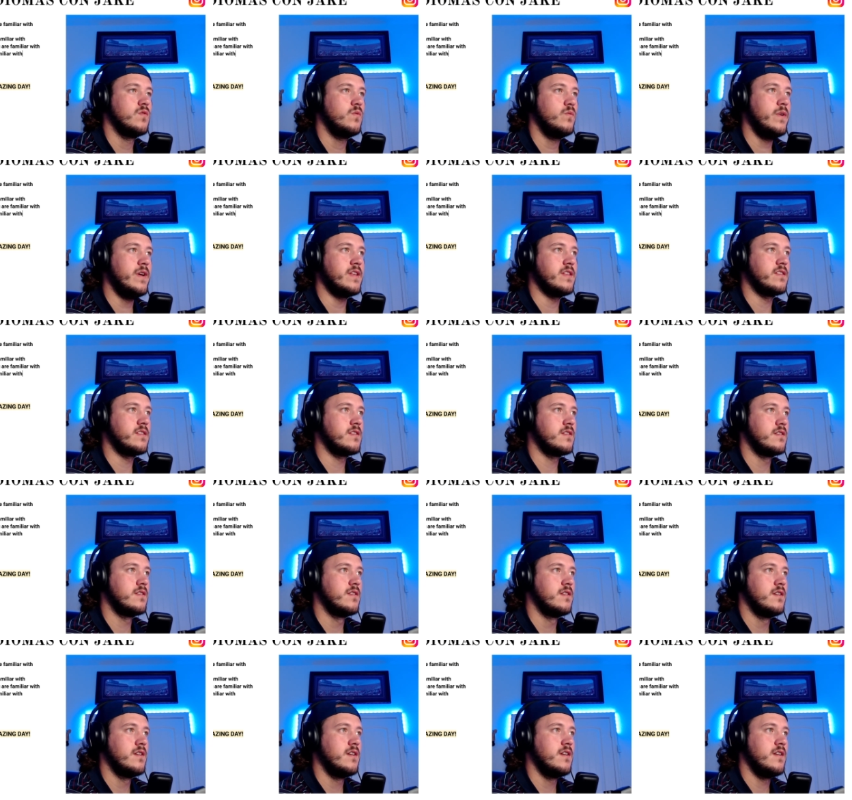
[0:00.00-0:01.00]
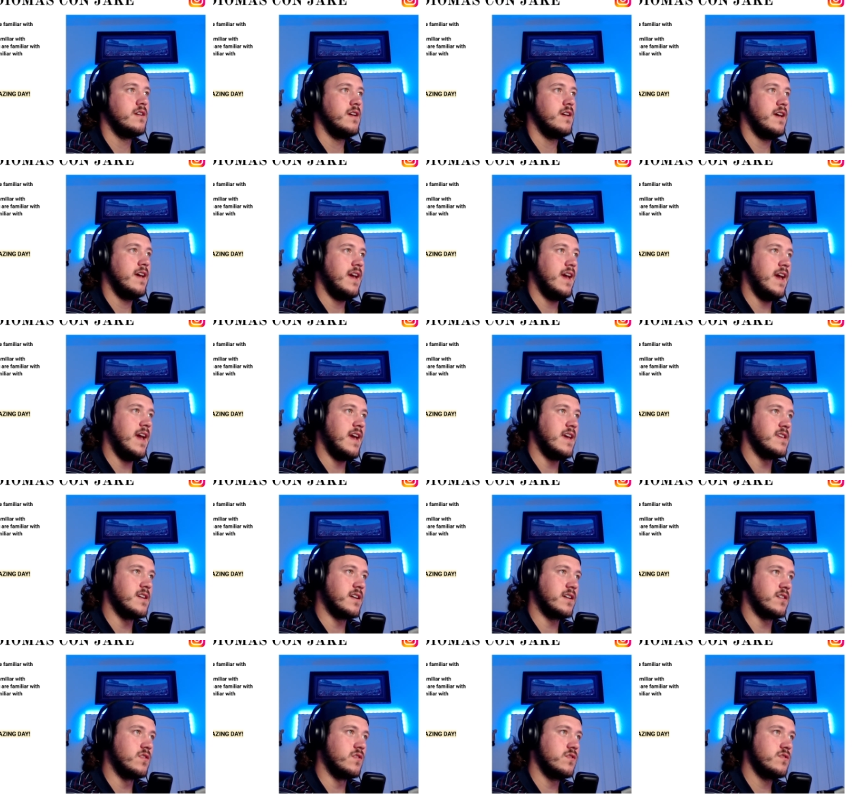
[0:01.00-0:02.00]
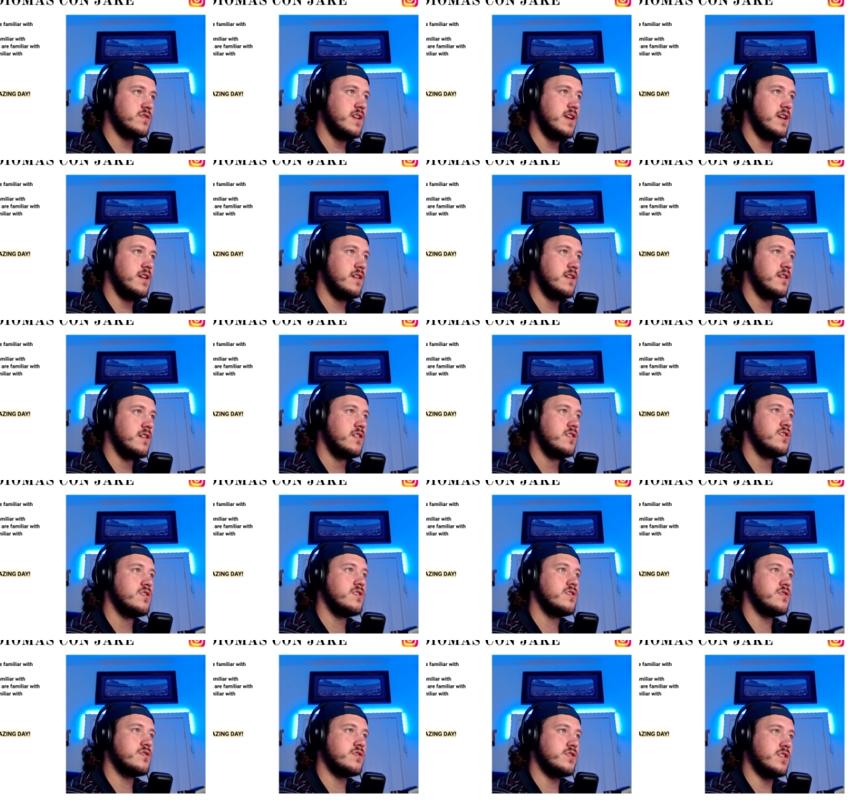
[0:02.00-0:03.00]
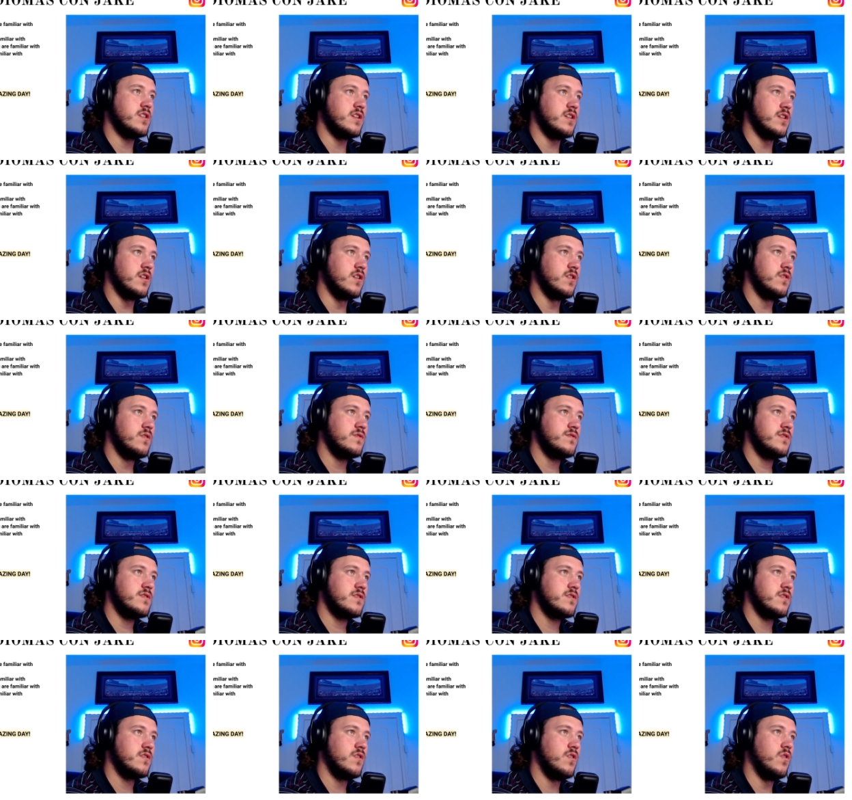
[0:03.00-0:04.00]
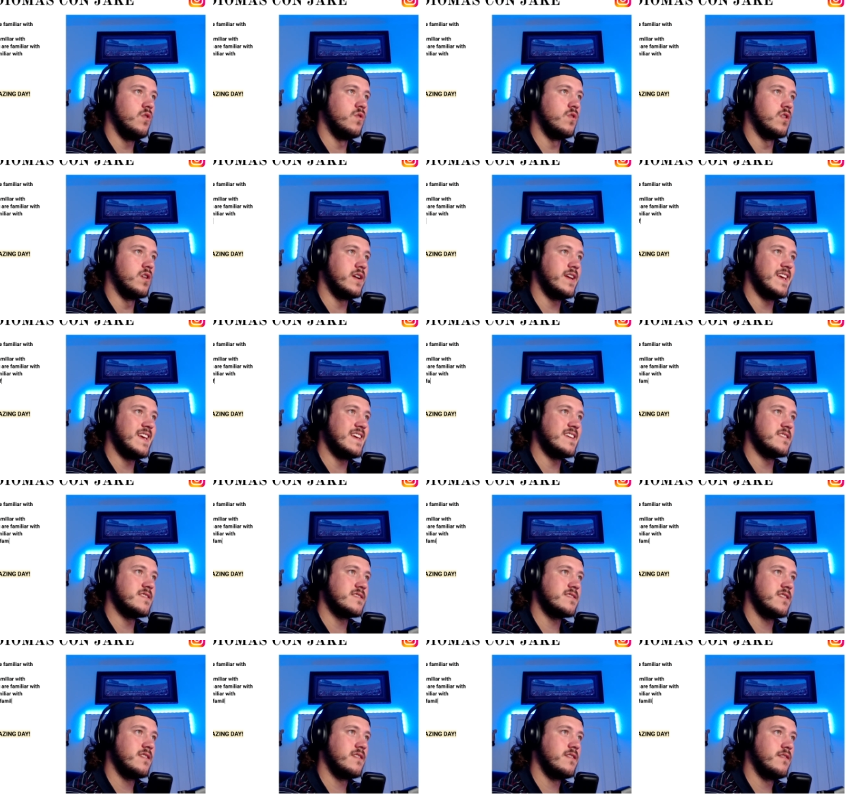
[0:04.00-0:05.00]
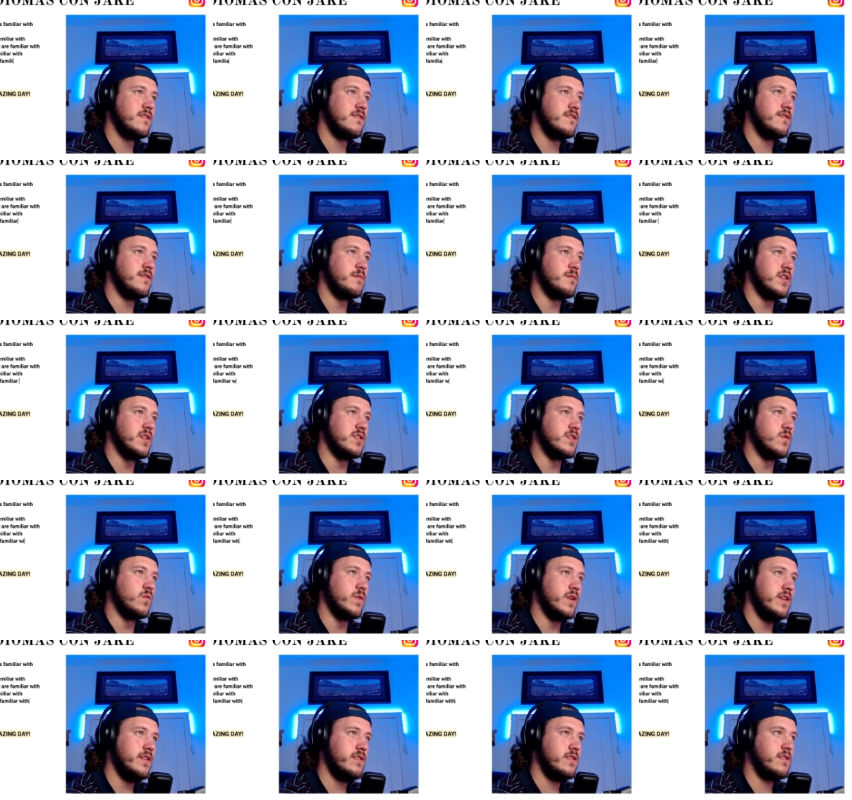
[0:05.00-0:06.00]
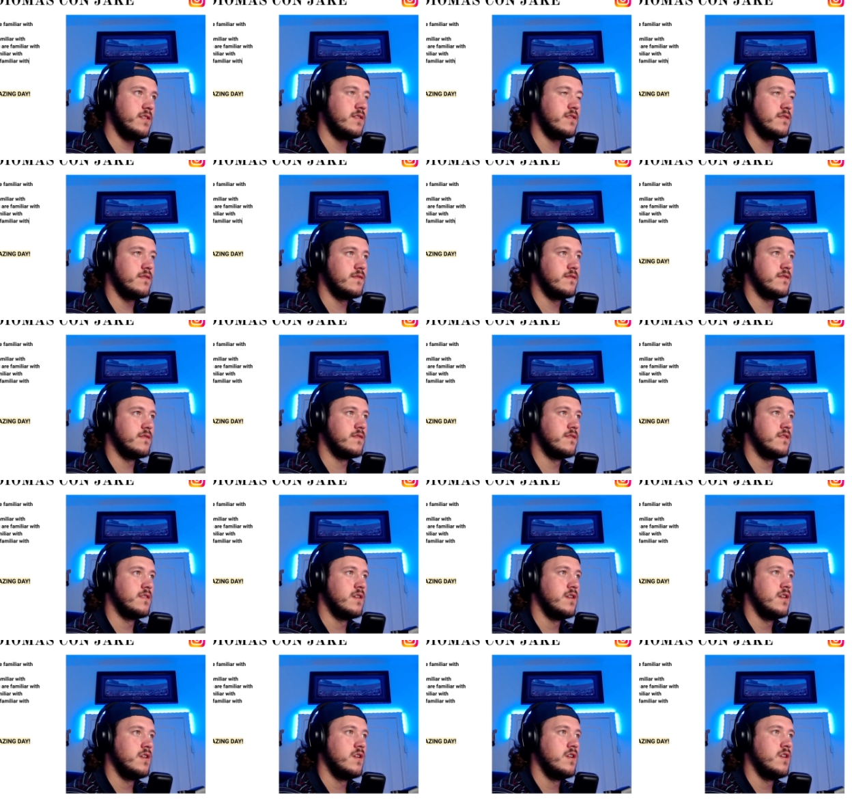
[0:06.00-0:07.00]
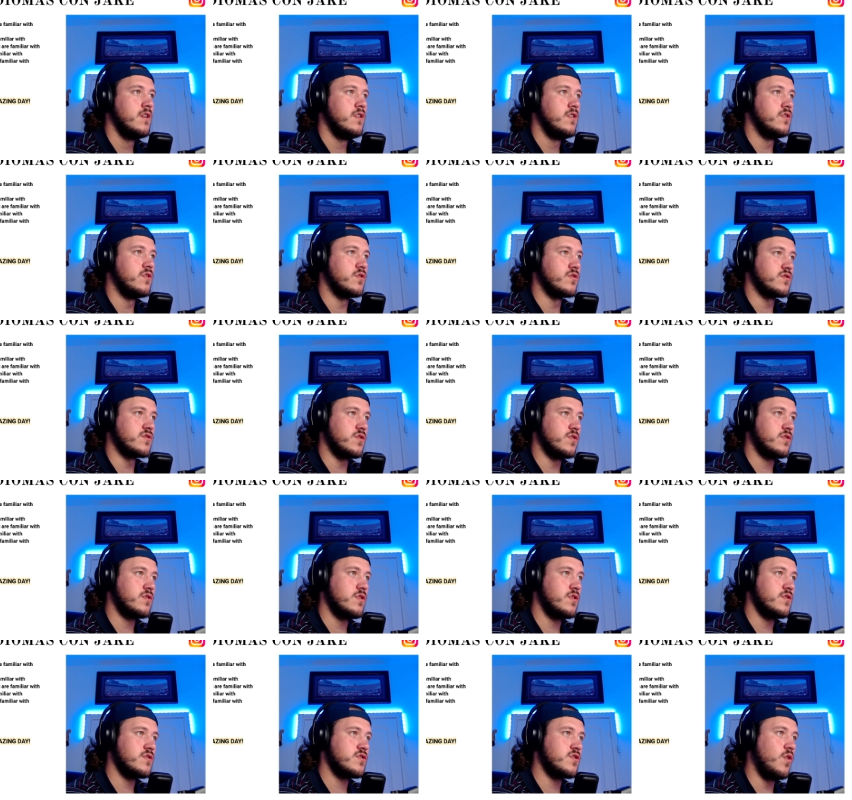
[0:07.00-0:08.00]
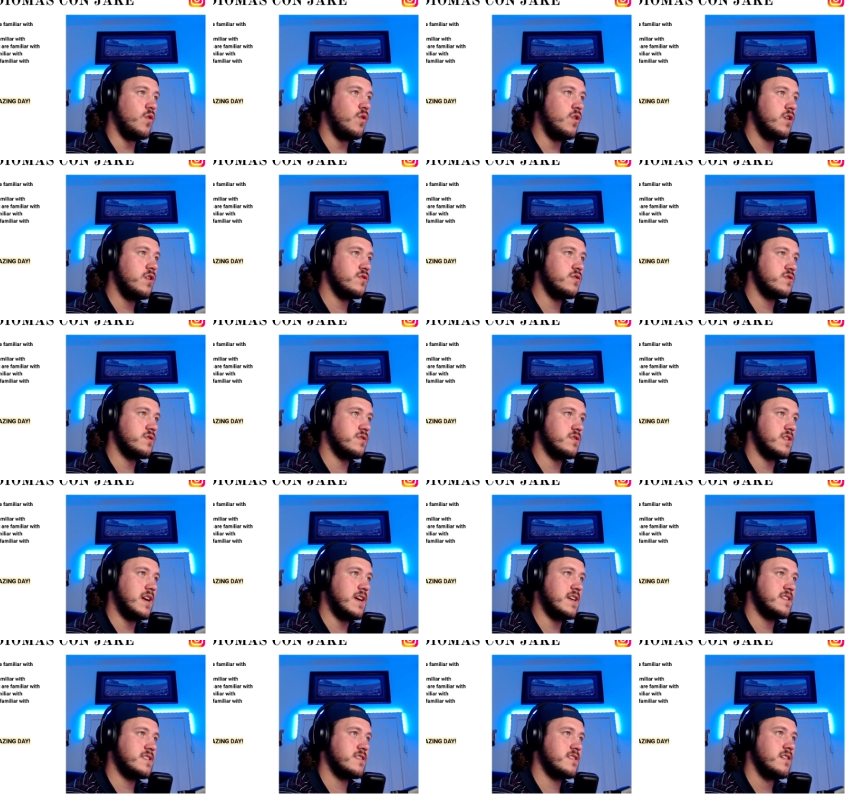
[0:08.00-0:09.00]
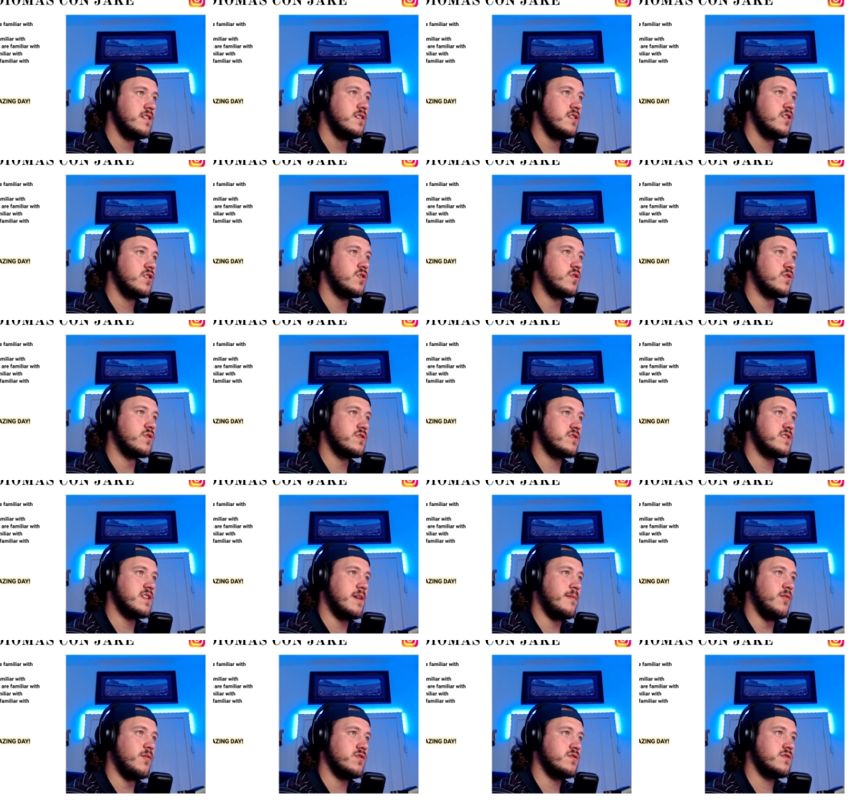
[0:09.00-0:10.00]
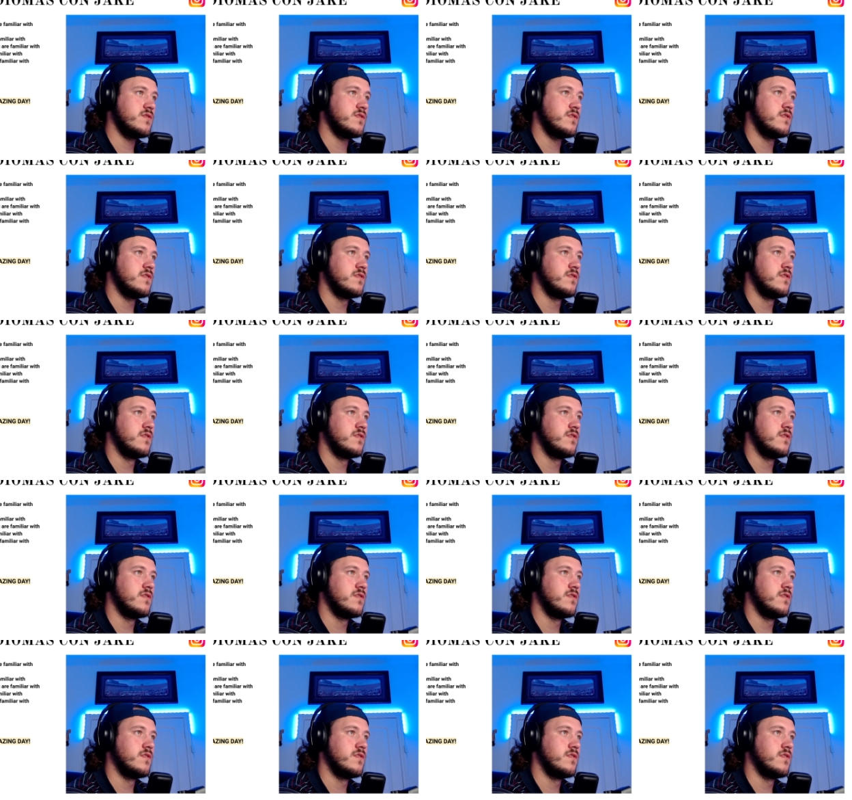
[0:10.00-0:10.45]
with. Ella conoce. She knows or is familiar with. Nosotros or nosotras conocemos.